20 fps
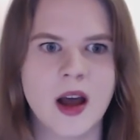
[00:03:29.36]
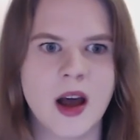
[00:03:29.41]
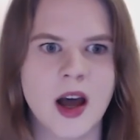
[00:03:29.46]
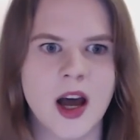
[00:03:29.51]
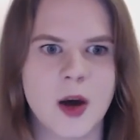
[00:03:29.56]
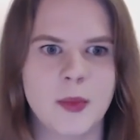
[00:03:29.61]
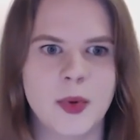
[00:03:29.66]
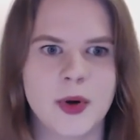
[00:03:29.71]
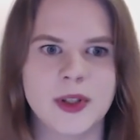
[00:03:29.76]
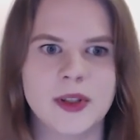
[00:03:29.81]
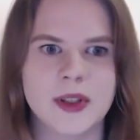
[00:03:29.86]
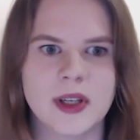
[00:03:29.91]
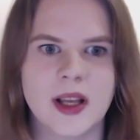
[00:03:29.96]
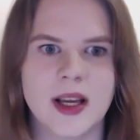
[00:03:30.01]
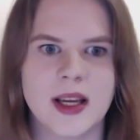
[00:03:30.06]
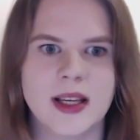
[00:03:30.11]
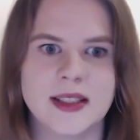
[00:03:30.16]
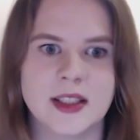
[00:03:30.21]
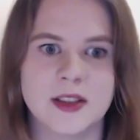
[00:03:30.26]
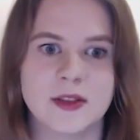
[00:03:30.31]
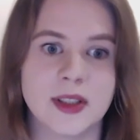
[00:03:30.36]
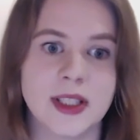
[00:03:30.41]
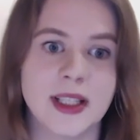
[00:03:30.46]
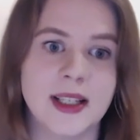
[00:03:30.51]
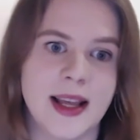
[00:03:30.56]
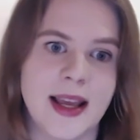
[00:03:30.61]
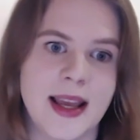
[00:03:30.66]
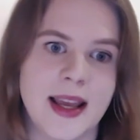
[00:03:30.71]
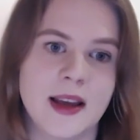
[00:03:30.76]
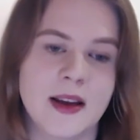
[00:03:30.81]
Apollo Client and
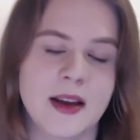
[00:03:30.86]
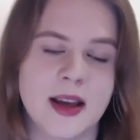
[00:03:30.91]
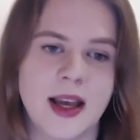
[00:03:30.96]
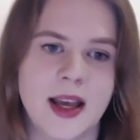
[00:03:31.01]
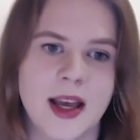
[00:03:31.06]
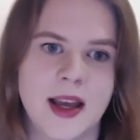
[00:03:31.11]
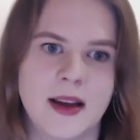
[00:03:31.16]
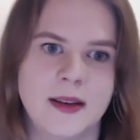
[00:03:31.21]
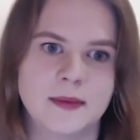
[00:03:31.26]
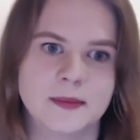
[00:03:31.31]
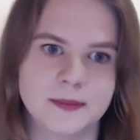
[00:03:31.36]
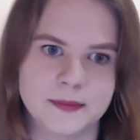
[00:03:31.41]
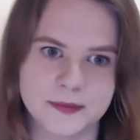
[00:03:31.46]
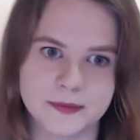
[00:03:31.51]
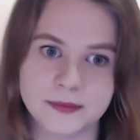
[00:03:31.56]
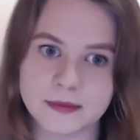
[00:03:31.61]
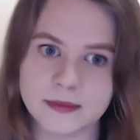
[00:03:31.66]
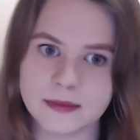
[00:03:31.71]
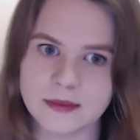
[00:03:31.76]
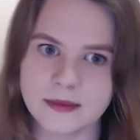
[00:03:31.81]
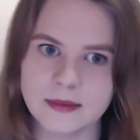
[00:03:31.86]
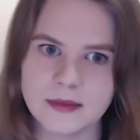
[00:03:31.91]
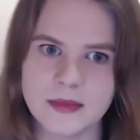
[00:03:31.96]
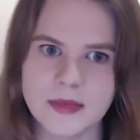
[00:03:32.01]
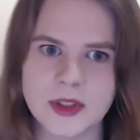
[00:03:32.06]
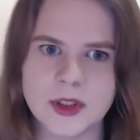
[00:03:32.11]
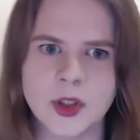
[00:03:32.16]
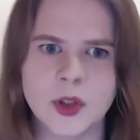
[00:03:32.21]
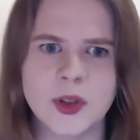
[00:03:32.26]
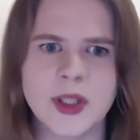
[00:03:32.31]
Relay um,
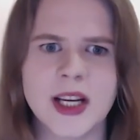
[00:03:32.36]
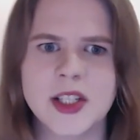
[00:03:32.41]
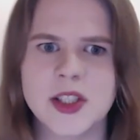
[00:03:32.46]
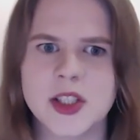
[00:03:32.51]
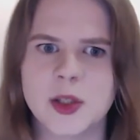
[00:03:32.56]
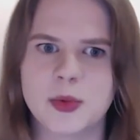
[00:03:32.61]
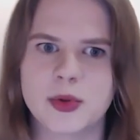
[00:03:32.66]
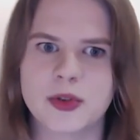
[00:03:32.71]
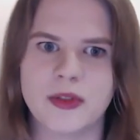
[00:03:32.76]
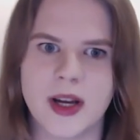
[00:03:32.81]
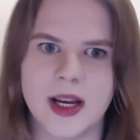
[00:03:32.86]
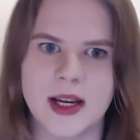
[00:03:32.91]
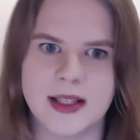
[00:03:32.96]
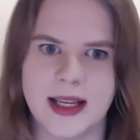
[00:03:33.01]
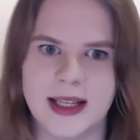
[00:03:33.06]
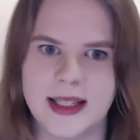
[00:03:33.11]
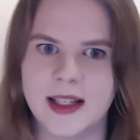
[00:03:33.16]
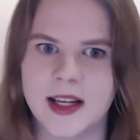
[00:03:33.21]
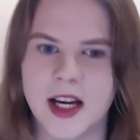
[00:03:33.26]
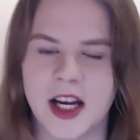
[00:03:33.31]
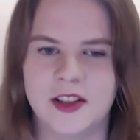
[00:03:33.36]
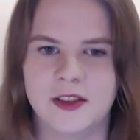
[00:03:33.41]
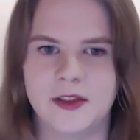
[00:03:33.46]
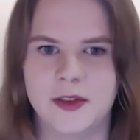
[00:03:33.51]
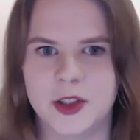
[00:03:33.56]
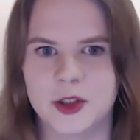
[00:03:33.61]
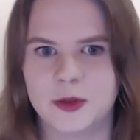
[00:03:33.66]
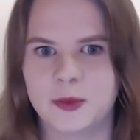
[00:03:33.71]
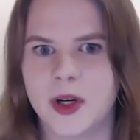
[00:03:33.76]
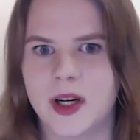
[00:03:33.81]
don't actually provide any kind of
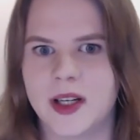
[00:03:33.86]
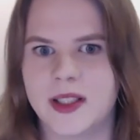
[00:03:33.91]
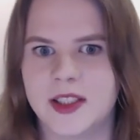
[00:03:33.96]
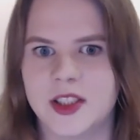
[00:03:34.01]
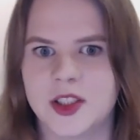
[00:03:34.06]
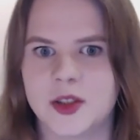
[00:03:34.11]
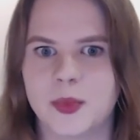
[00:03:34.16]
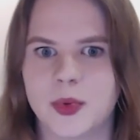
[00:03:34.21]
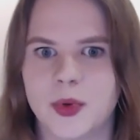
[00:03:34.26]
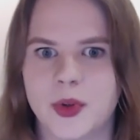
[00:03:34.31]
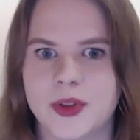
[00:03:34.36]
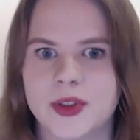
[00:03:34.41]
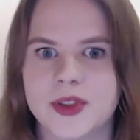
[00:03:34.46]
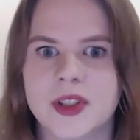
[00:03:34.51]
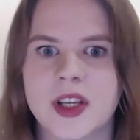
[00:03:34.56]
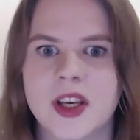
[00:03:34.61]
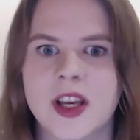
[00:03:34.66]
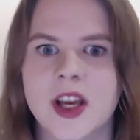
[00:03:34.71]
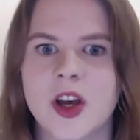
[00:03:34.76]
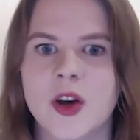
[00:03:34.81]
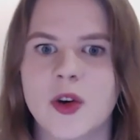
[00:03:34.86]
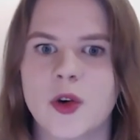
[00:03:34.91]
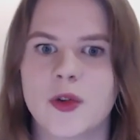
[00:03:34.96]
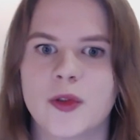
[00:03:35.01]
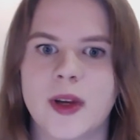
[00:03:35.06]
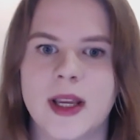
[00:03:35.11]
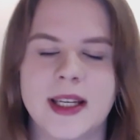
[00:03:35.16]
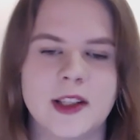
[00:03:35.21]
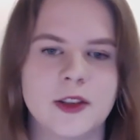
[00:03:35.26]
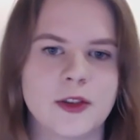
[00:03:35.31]
first-party support for, for
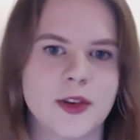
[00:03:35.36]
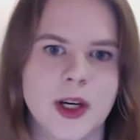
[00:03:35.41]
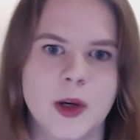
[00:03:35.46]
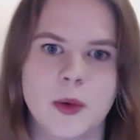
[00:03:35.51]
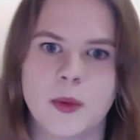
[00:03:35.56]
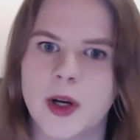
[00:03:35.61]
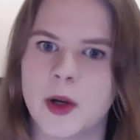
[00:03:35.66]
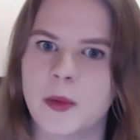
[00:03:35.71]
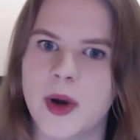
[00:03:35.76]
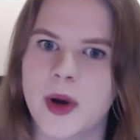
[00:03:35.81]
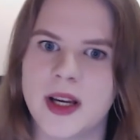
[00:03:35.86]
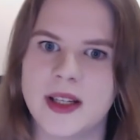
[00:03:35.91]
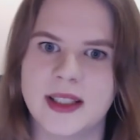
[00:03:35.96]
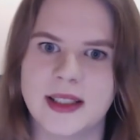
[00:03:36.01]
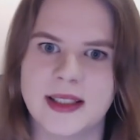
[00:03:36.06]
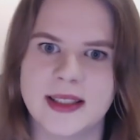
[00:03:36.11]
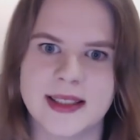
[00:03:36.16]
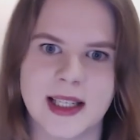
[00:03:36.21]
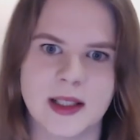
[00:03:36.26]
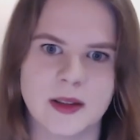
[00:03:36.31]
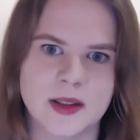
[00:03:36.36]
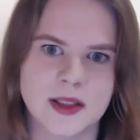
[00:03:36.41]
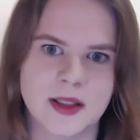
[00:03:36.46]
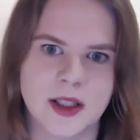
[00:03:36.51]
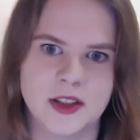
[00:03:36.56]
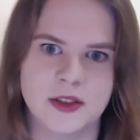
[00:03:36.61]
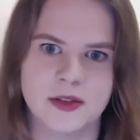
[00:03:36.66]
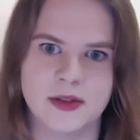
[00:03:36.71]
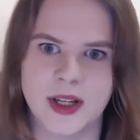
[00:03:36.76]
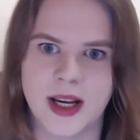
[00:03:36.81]
any framework bindings
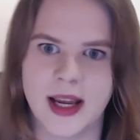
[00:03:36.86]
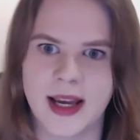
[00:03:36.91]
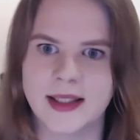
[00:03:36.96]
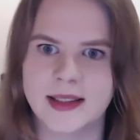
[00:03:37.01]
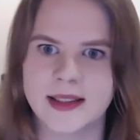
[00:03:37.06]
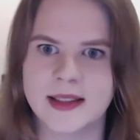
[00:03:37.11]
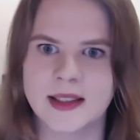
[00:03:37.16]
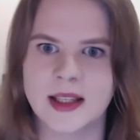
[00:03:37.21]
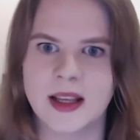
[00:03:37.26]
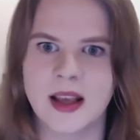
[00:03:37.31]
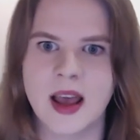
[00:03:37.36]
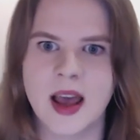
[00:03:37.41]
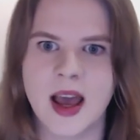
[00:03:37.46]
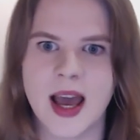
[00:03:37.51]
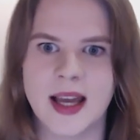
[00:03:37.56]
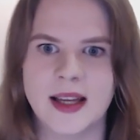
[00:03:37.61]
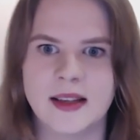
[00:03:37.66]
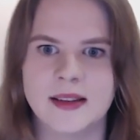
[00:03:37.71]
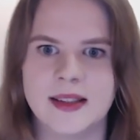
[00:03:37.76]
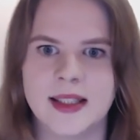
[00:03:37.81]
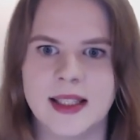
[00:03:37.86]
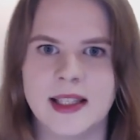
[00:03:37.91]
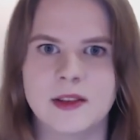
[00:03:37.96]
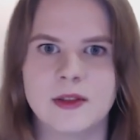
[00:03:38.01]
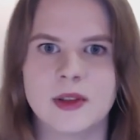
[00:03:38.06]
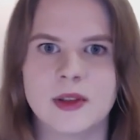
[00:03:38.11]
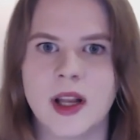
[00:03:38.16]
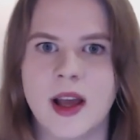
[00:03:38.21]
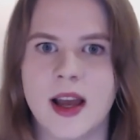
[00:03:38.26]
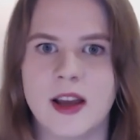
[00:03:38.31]
outside of React, and they
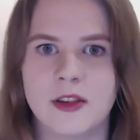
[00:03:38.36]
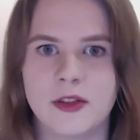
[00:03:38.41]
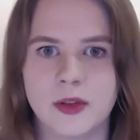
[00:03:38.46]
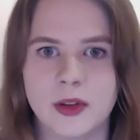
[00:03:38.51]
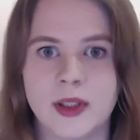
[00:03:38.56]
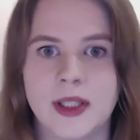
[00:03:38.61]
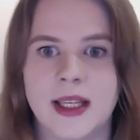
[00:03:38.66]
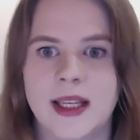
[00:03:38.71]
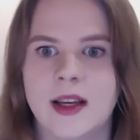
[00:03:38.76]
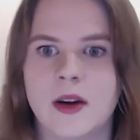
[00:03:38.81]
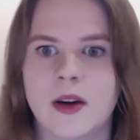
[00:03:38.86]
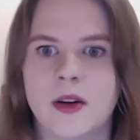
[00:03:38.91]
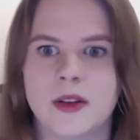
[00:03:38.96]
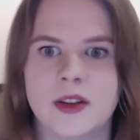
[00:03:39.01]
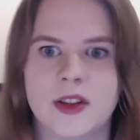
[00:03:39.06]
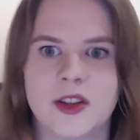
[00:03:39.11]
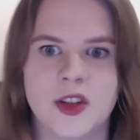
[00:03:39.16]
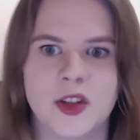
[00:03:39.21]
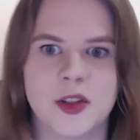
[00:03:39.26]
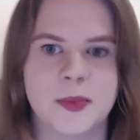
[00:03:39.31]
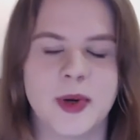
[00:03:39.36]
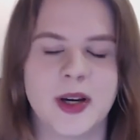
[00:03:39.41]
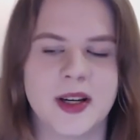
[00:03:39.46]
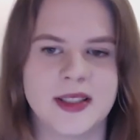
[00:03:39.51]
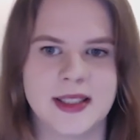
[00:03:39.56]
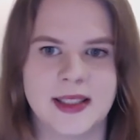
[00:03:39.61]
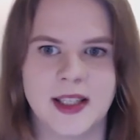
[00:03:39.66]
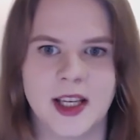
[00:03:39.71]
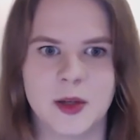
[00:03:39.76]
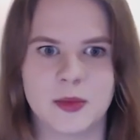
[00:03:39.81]
rely fully on
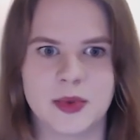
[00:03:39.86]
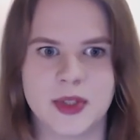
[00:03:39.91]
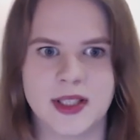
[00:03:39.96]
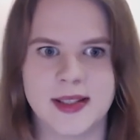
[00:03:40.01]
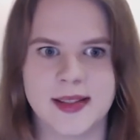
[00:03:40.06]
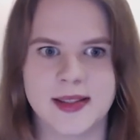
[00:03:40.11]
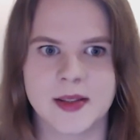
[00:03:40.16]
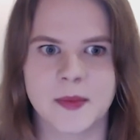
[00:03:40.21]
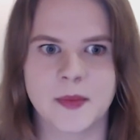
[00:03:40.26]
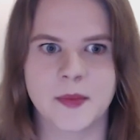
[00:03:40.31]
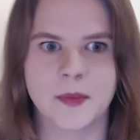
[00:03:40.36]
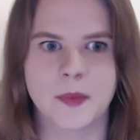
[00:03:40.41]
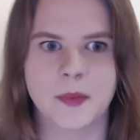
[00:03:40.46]
third-party libraries.